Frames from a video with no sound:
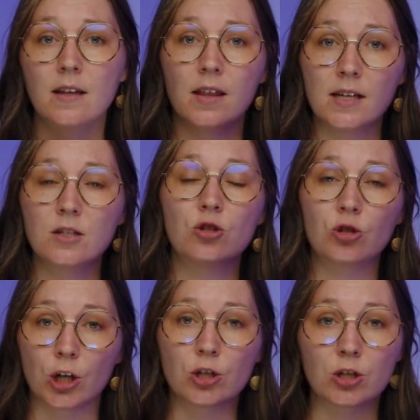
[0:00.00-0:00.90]
this
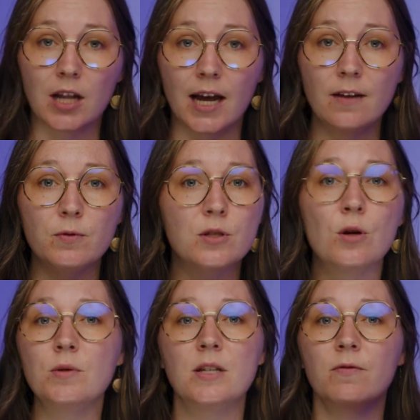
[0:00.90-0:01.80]
church life was
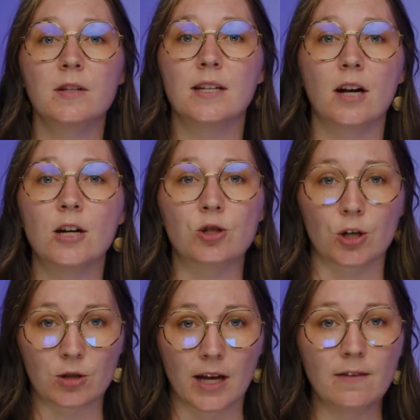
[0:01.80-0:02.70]
no different than our
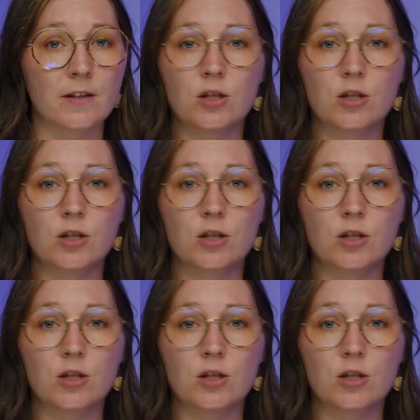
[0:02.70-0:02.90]
church life.